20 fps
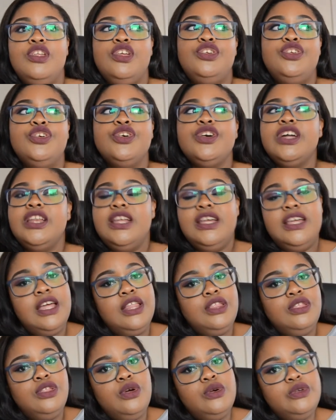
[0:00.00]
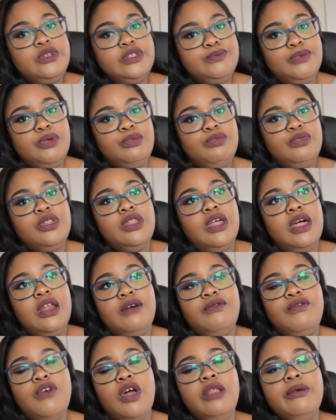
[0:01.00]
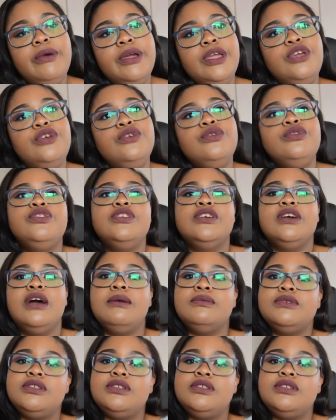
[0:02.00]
you're gonna get those people that are following you to come